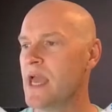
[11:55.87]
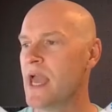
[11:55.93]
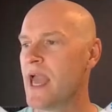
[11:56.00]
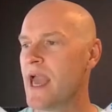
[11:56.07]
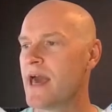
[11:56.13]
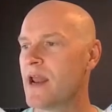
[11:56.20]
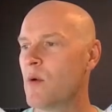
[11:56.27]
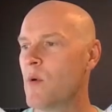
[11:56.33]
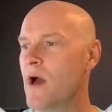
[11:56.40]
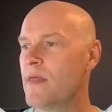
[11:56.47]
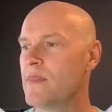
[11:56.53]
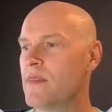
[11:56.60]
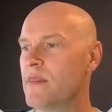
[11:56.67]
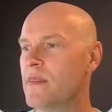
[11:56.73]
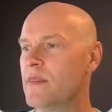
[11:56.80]
And I
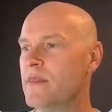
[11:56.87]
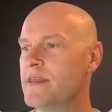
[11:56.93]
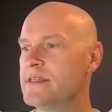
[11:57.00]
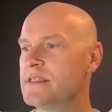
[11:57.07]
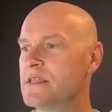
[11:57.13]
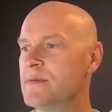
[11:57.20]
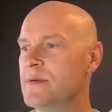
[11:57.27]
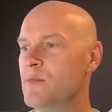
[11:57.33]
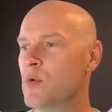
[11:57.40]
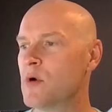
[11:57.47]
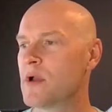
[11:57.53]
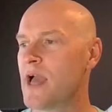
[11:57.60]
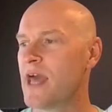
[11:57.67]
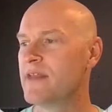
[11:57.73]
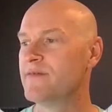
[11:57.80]
want this to be more
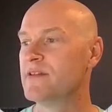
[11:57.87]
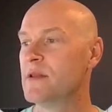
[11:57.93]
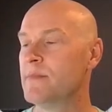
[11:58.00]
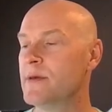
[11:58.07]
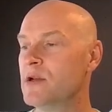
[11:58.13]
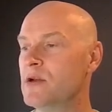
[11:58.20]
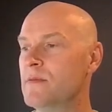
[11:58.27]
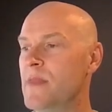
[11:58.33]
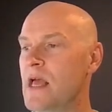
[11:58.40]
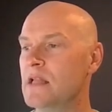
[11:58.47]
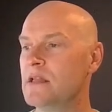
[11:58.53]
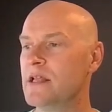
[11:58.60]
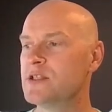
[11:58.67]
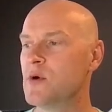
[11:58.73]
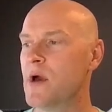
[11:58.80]
kind of in the middle.
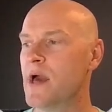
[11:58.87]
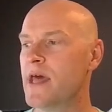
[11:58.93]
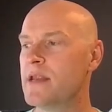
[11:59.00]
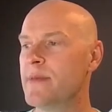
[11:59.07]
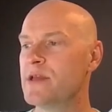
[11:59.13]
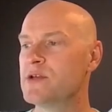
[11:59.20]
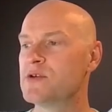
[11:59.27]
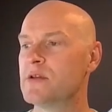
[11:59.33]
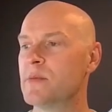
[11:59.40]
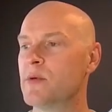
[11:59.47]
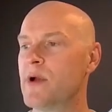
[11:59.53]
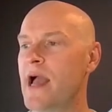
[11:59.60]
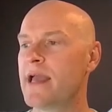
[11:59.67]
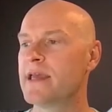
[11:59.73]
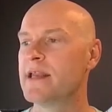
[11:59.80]
Let's go ahead and make sure the bracket